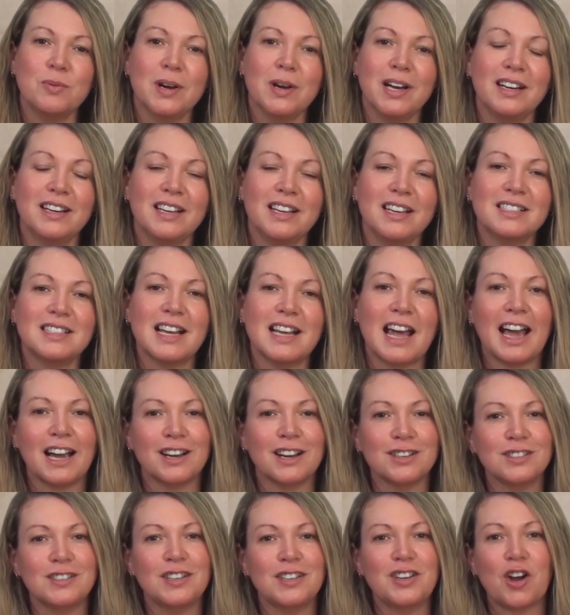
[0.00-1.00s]
one is
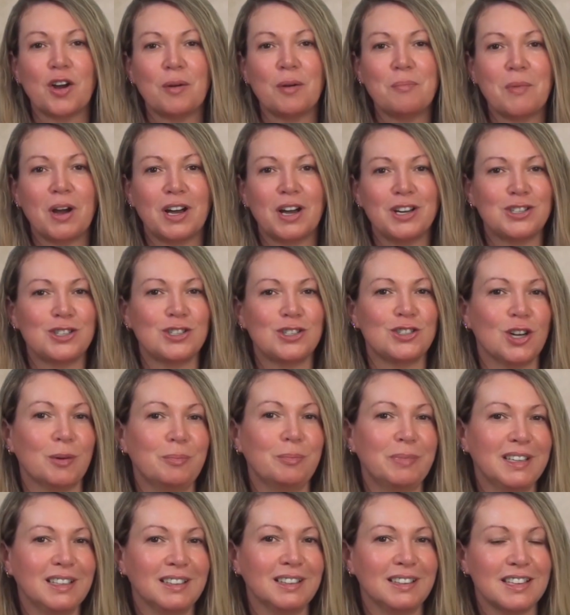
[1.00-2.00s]
actually on my
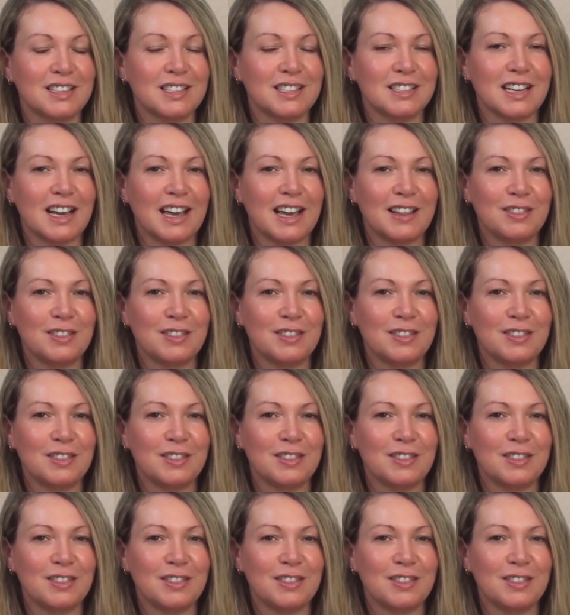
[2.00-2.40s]
shopping list